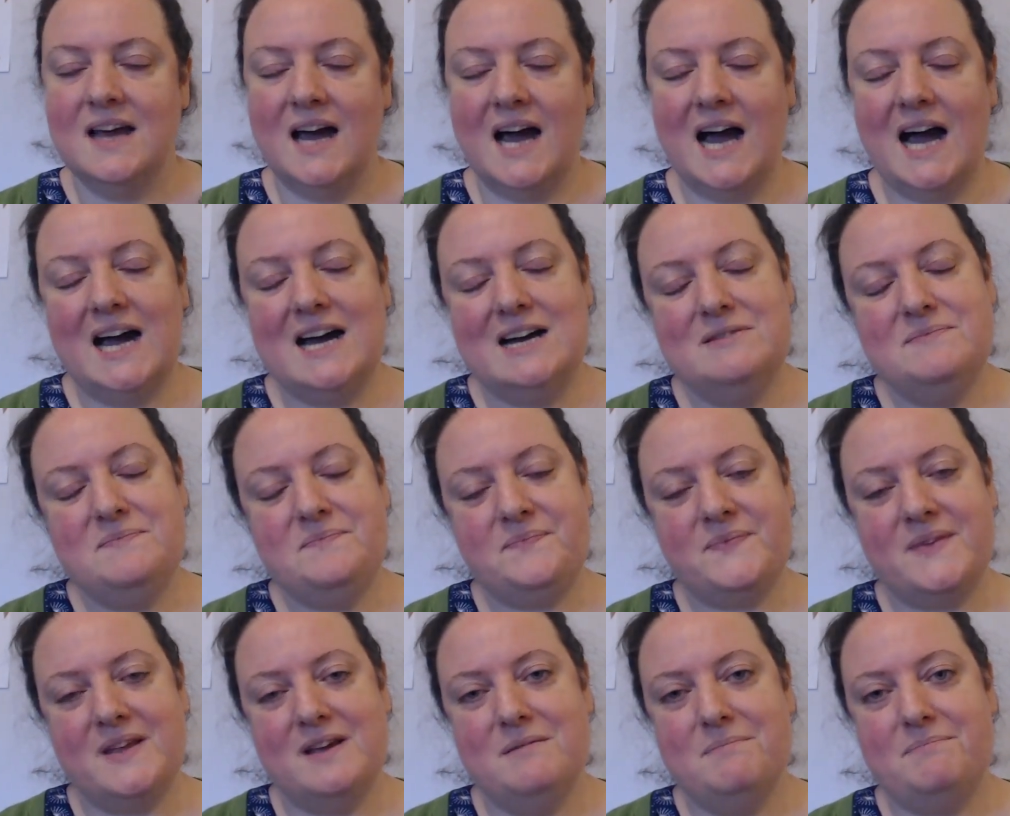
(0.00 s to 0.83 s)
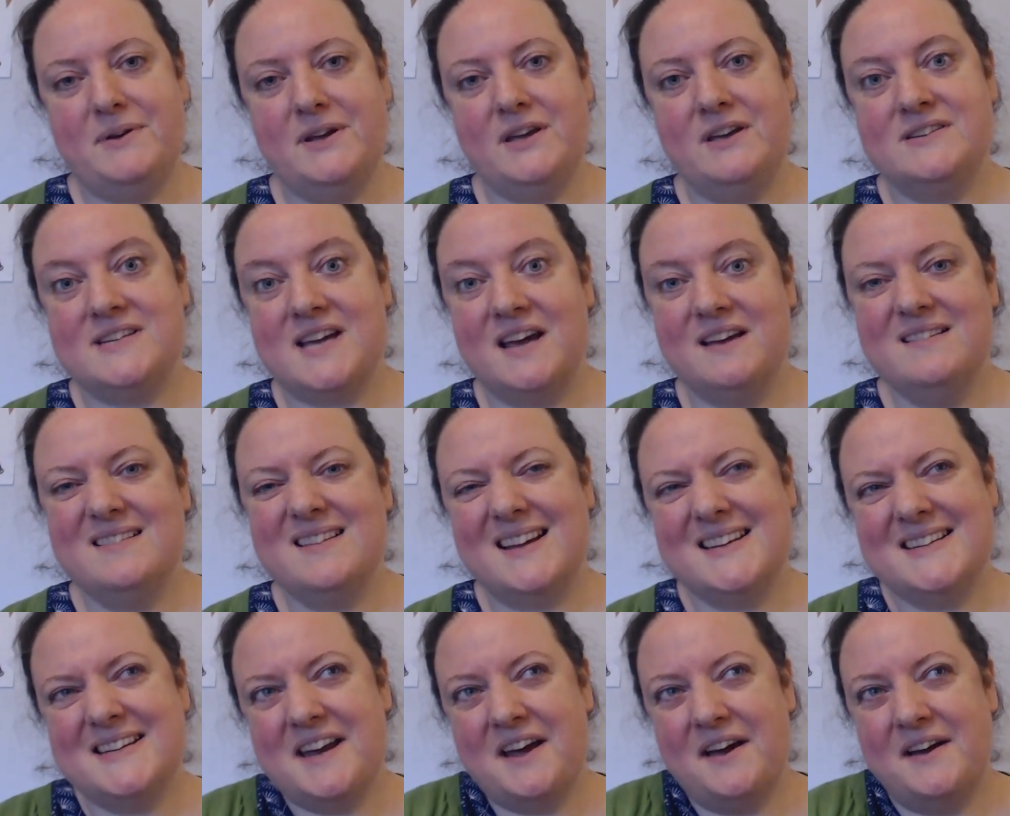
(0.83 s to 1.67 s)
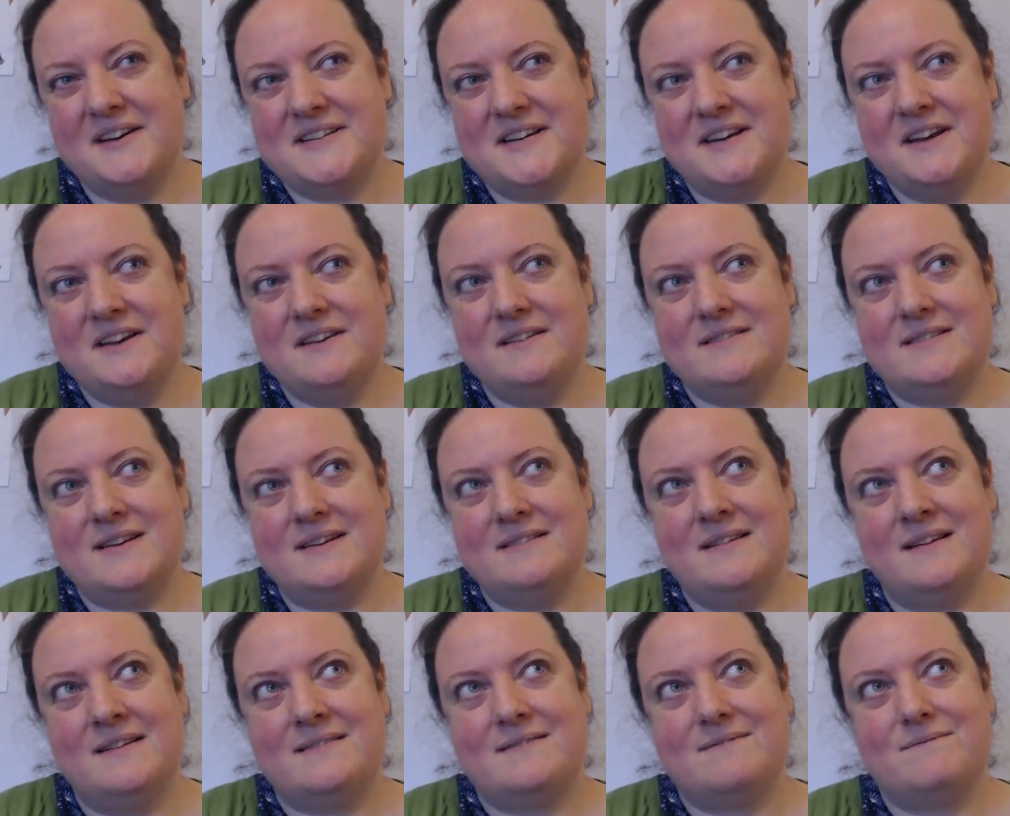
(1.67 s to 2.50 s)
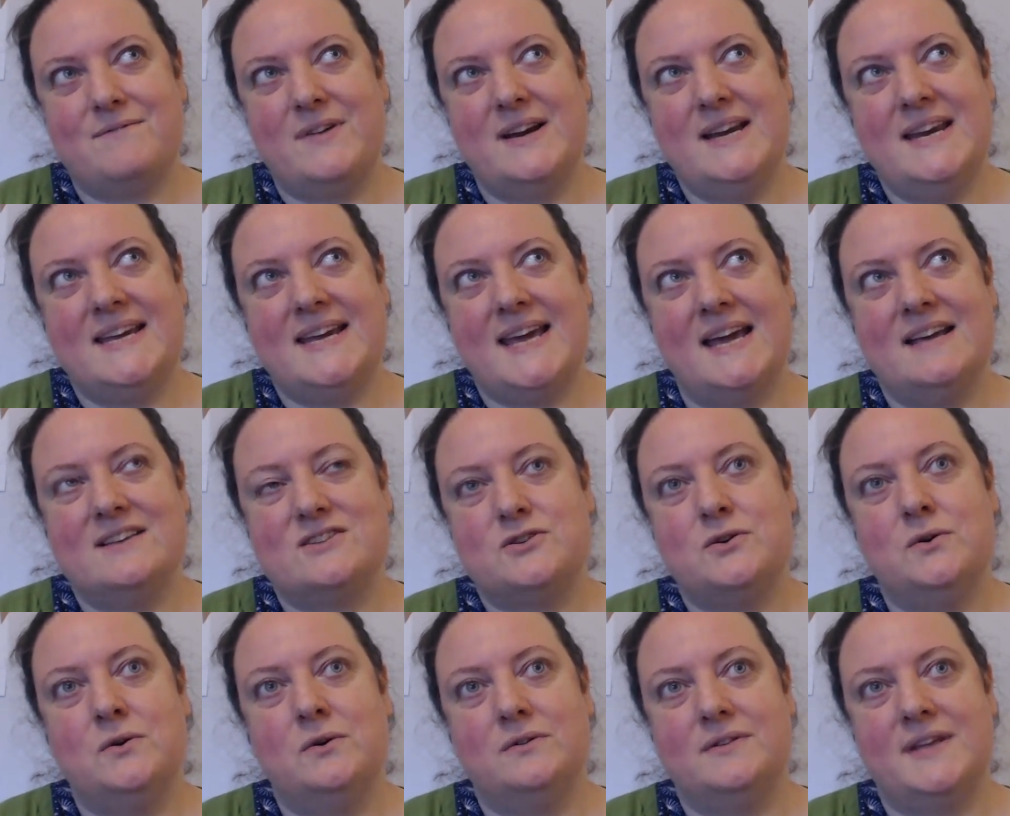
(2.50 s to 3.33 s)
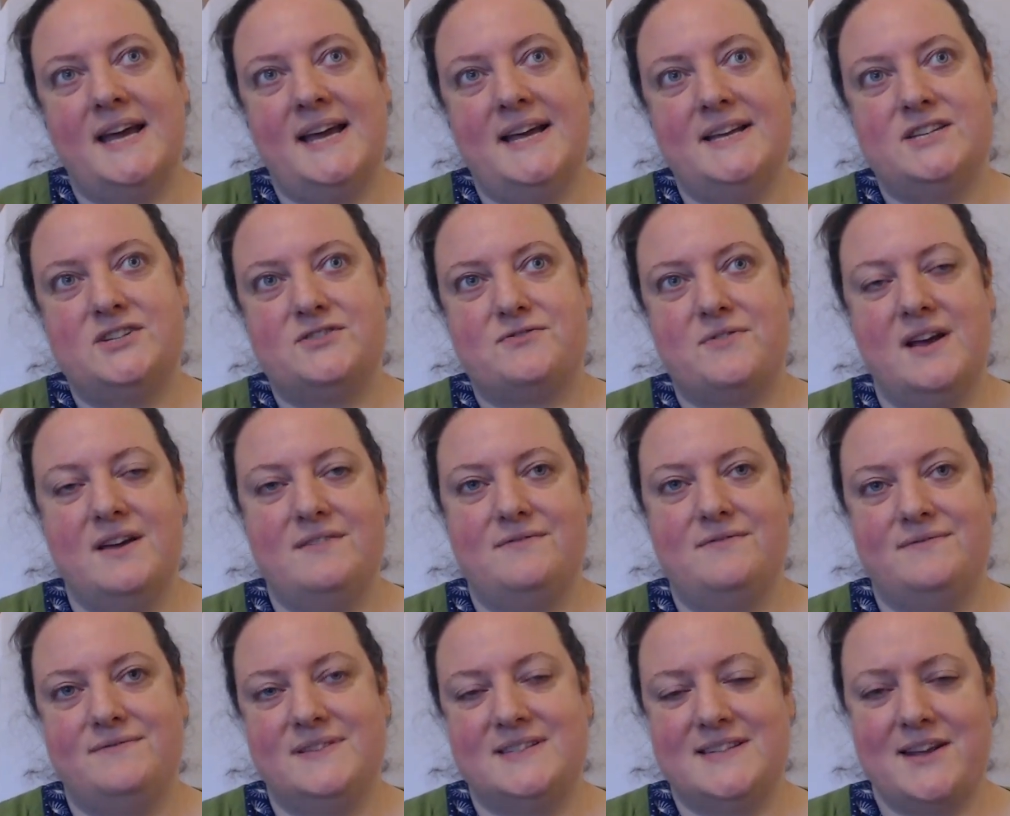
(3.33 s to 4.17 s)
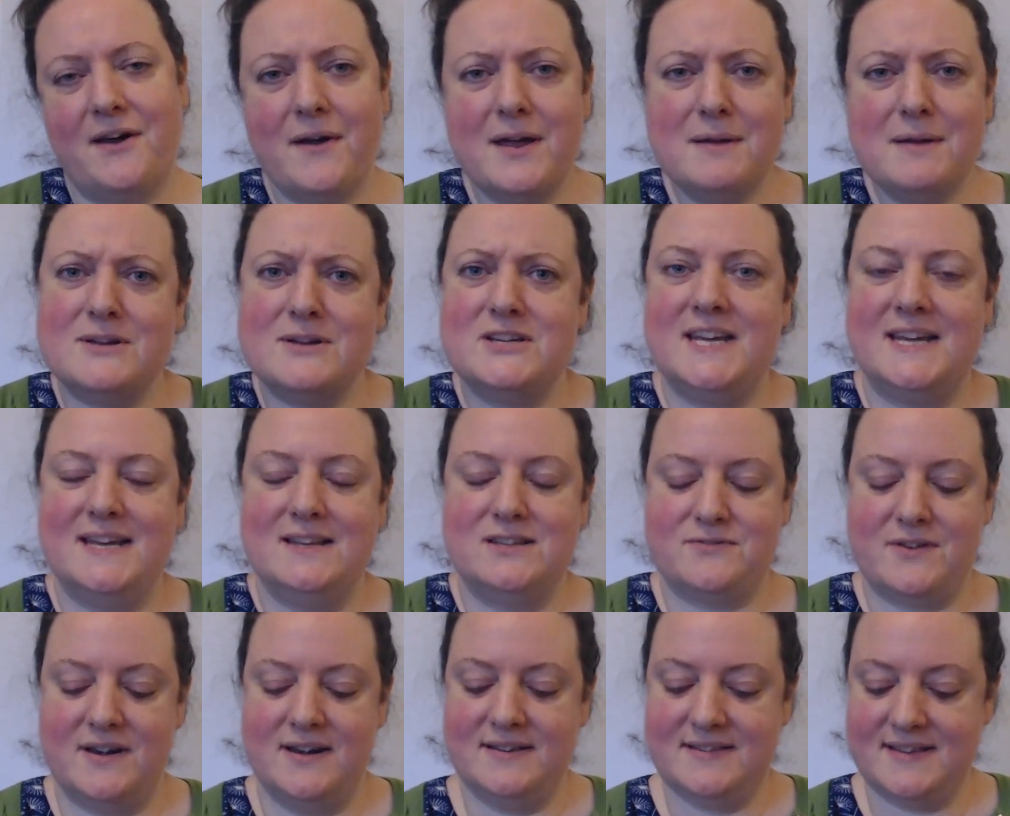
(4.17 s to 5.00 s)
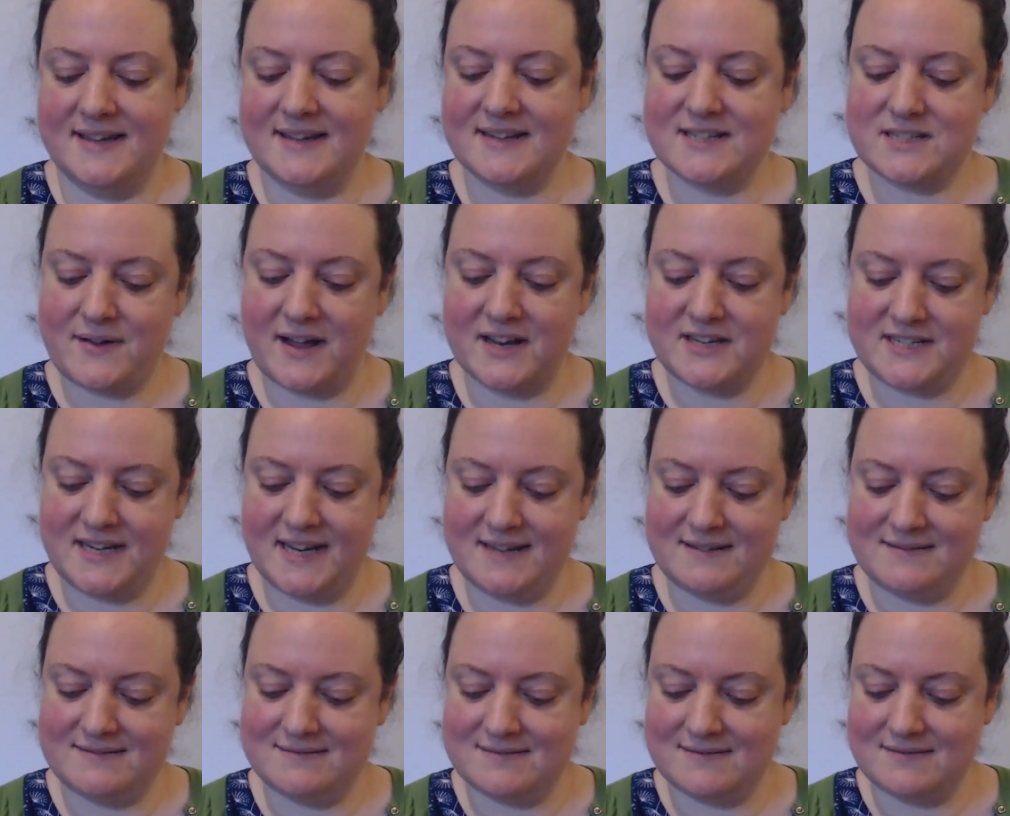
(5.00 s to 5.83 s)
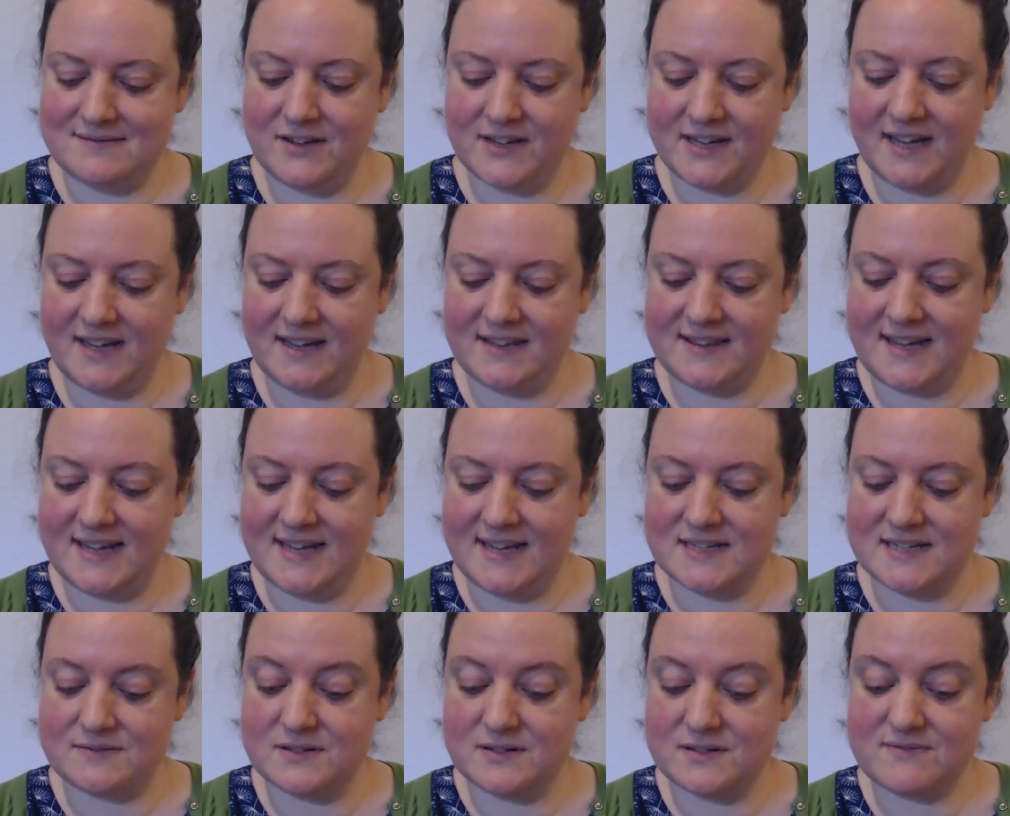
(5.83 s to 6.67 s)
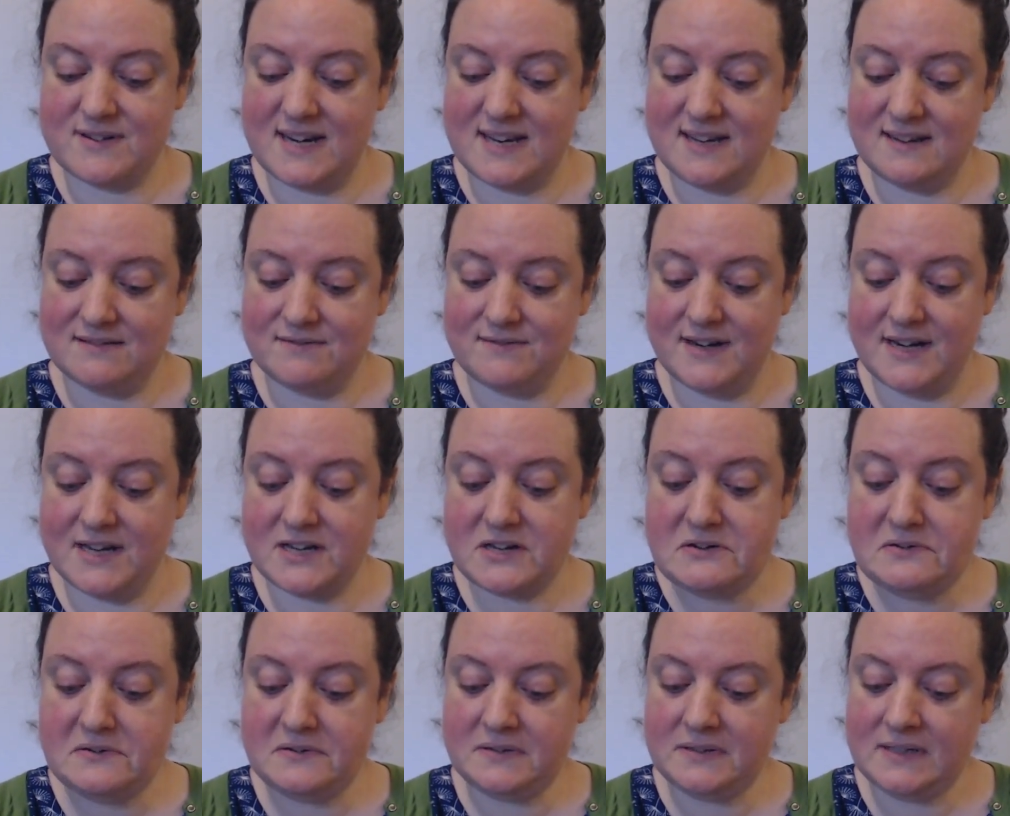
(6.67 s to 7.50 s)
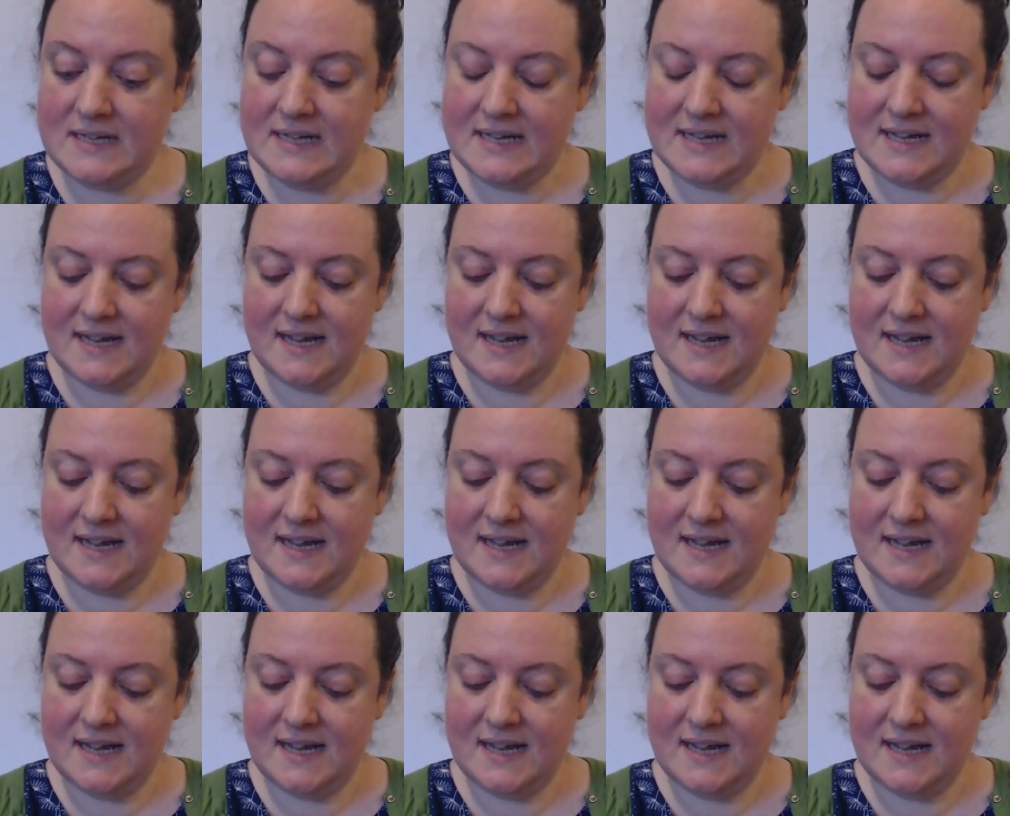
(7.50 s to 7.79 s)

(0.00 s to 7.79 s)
But you don't, you don't really get taught the history of sewing machines or anything. So actually looking at these, it was really, really cool.